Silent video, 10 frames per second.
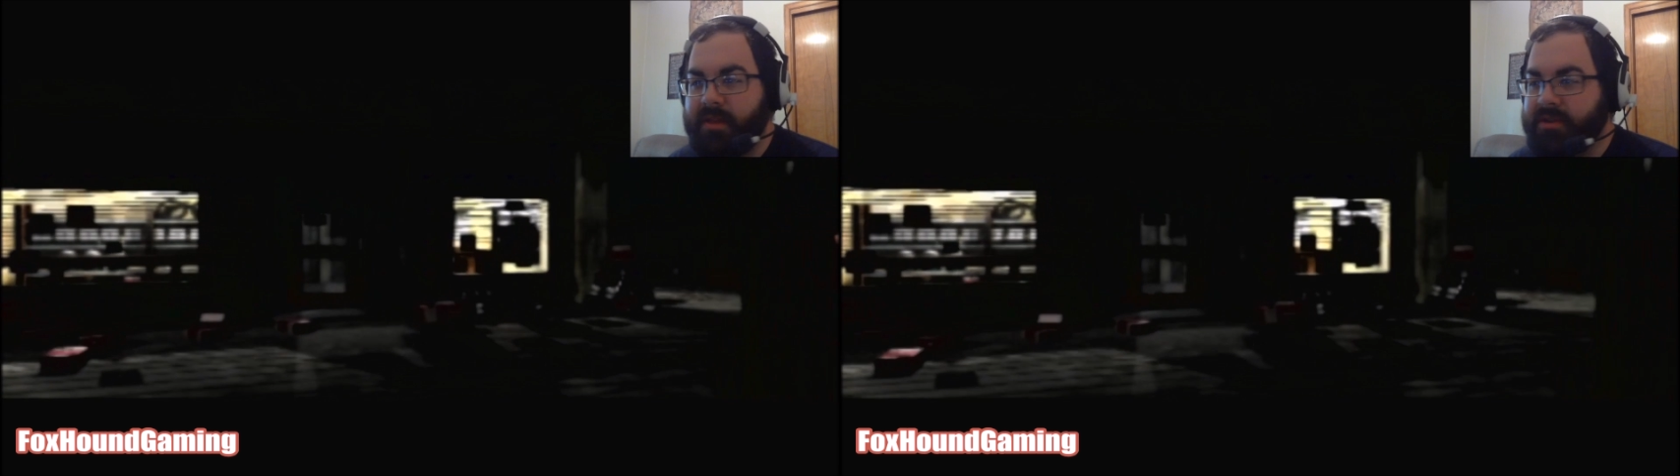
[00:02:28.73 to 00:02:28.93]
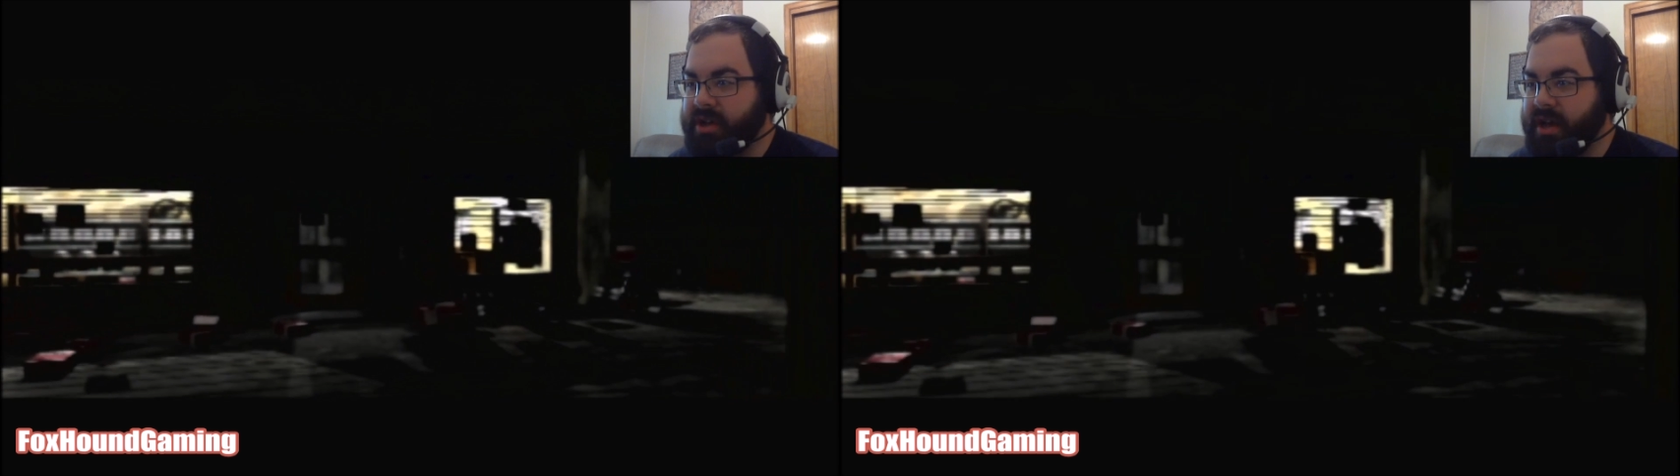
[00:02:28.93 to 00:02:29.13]
on
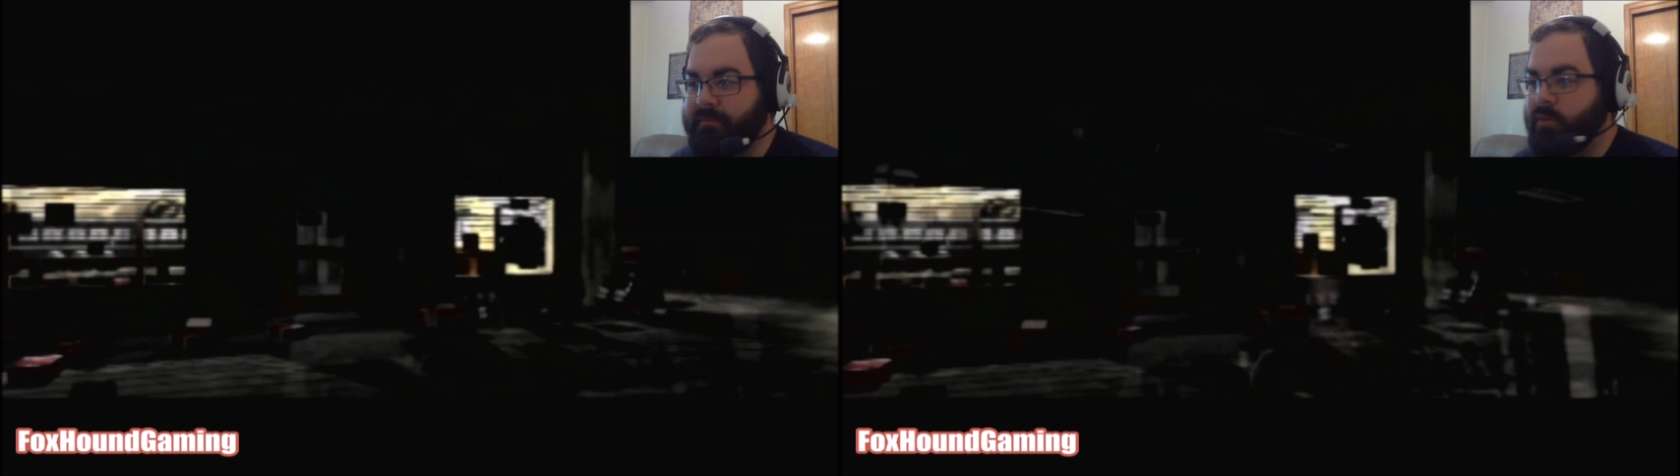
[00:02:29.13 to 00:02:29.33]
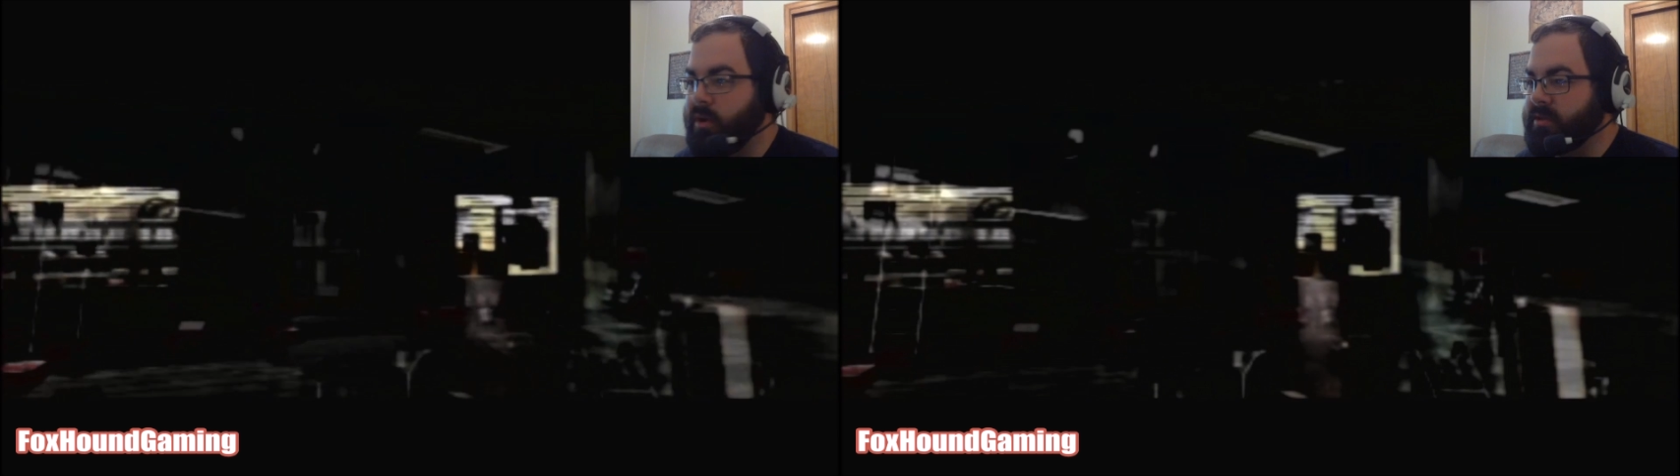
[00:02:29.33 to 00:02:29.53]
the
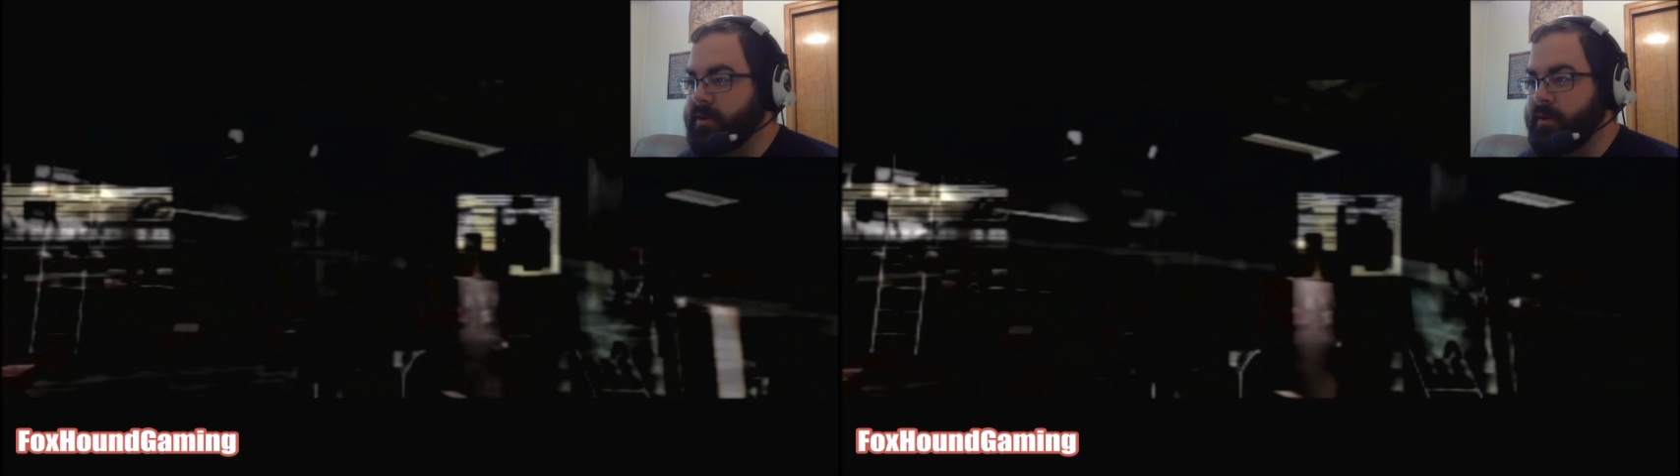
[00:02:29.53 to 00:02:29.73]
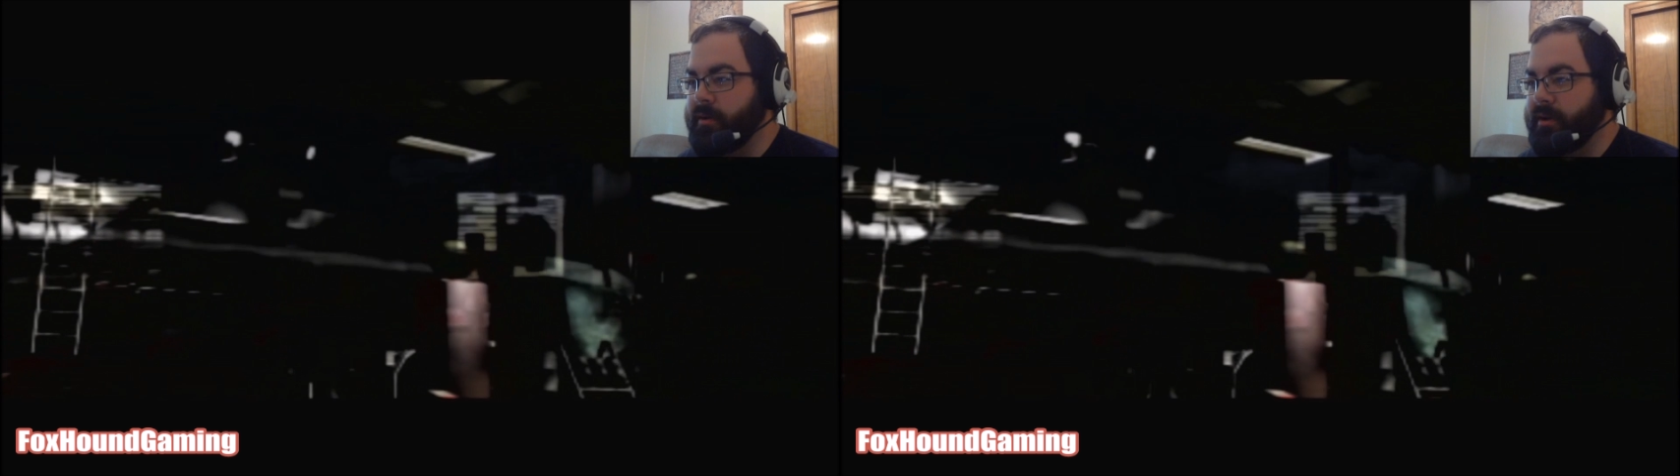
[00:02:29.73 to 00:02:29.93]
job, what's
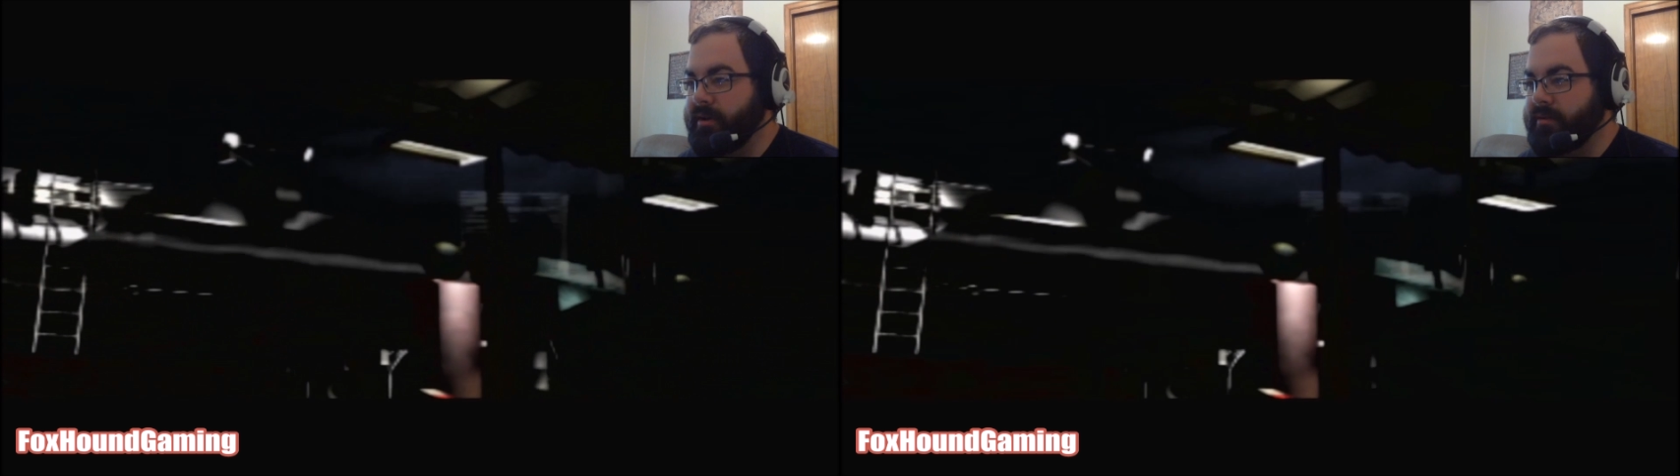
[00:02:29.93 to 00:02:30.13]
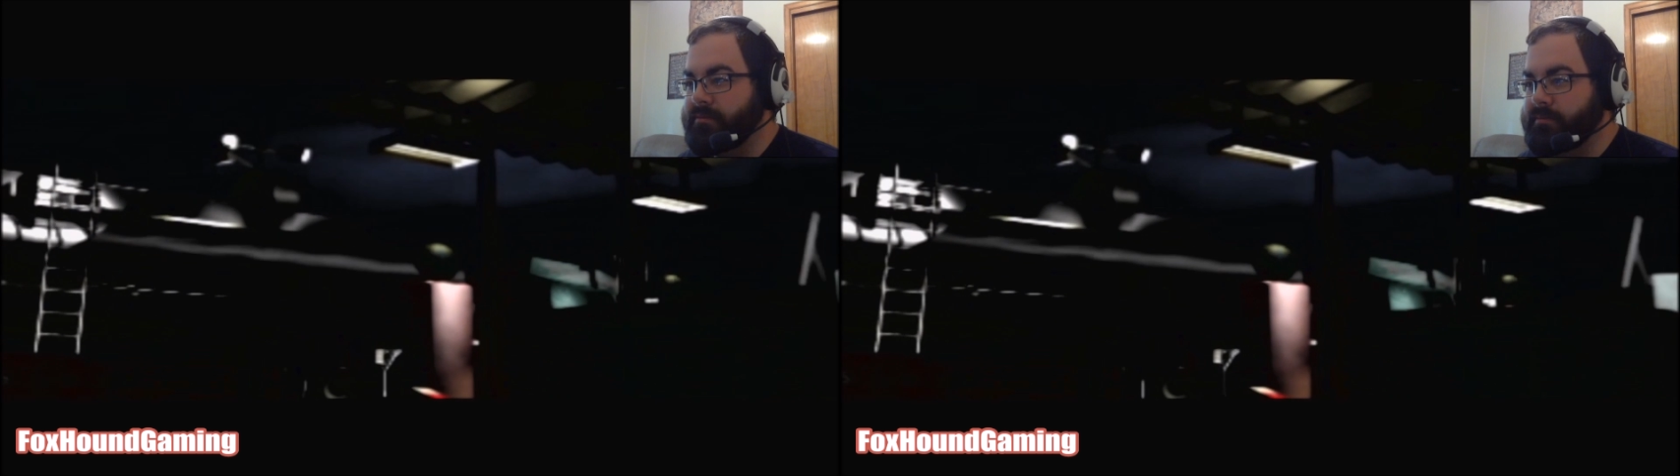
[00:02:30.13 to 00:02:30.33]
going
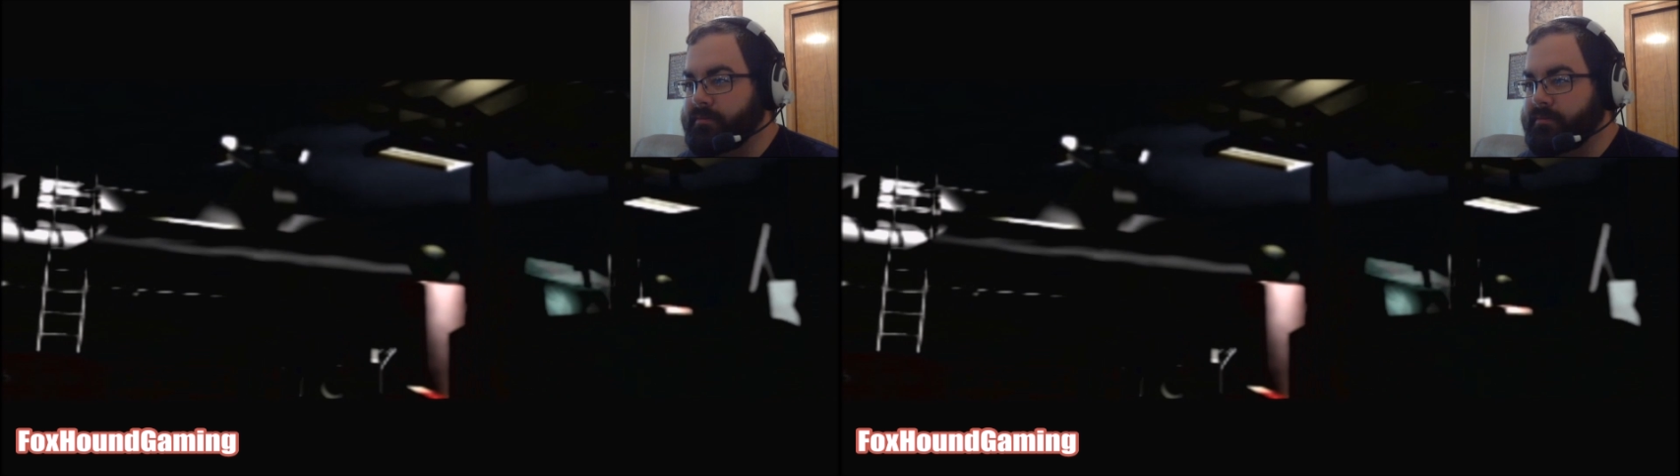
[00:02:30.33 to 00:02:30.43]
on?